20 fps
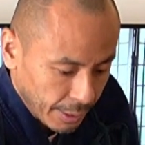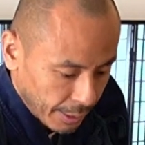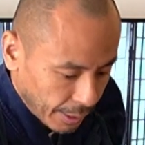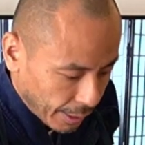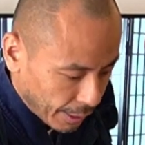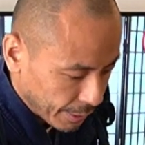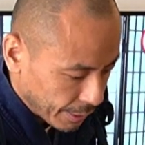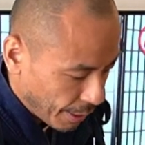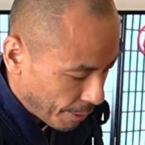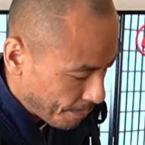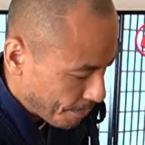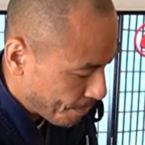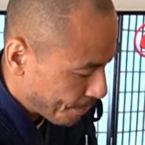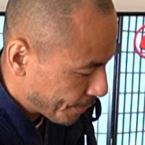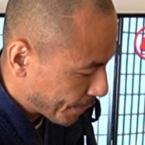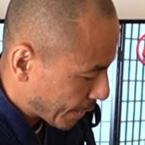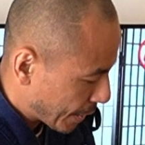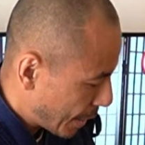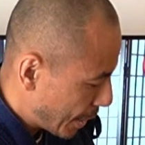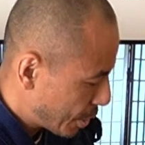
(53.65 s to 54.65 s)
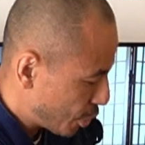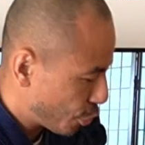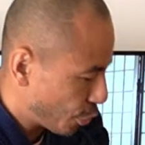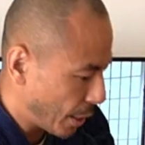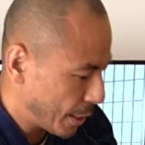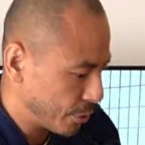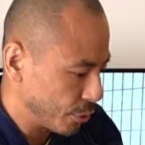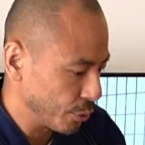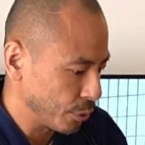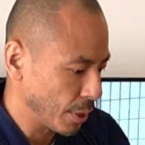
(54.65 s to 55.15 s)
and then I
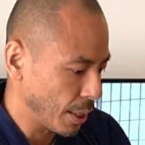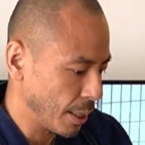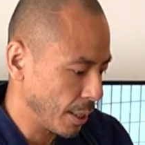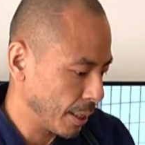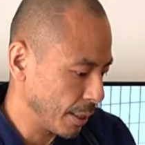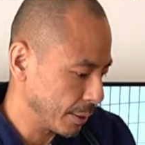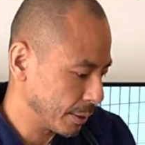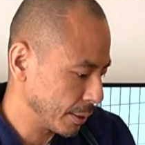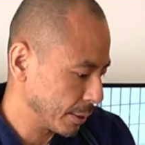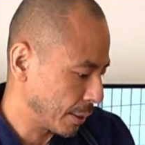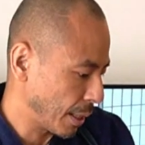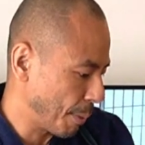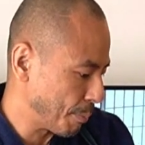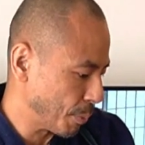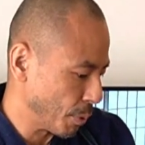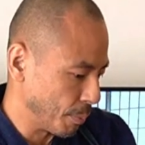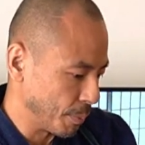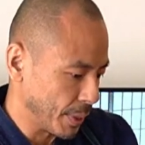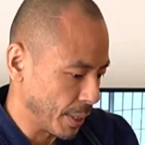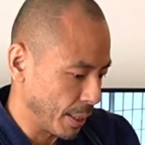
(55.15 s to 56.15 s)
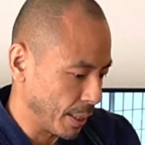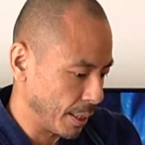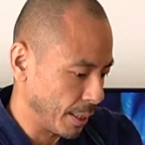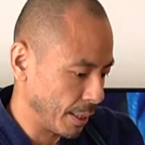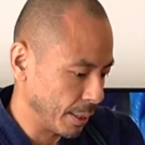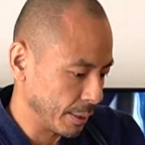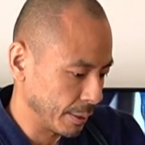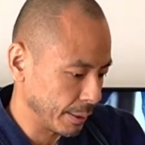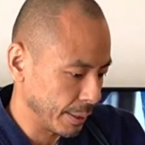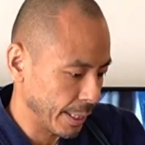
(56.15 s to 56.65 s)
try to ask a couple of
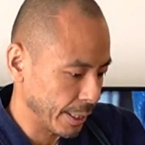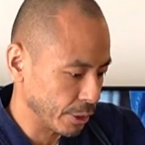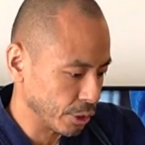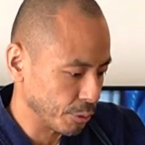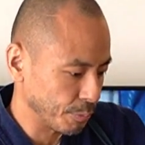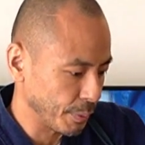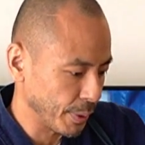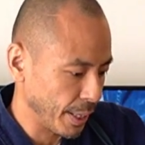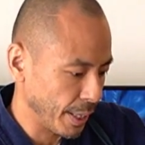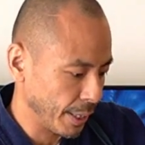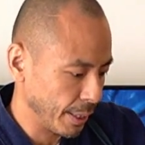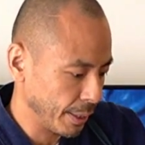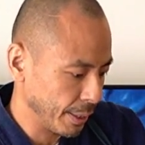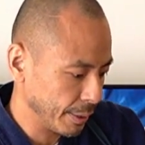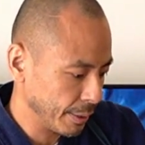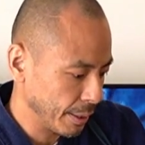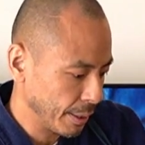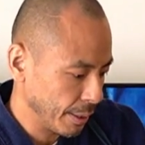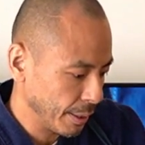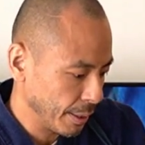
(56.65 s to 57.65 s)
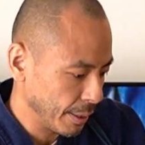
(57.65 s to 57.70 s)
the explain